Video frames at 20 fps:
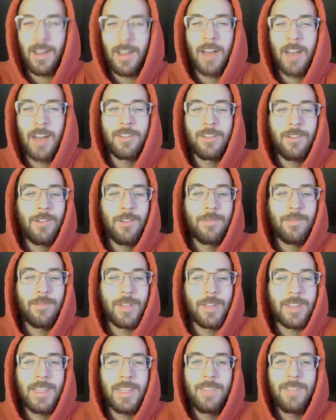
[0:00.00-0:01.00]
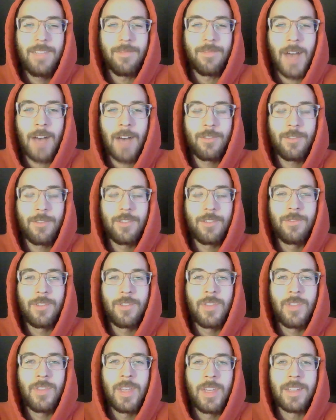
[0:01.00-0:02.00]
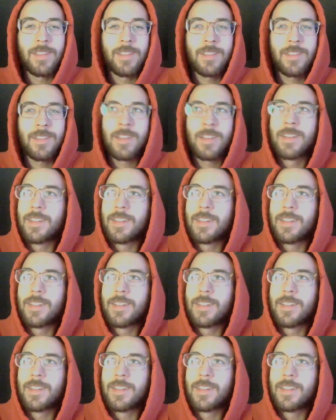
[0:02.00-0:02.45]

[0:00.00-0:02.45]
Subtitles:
don't know if it devalues this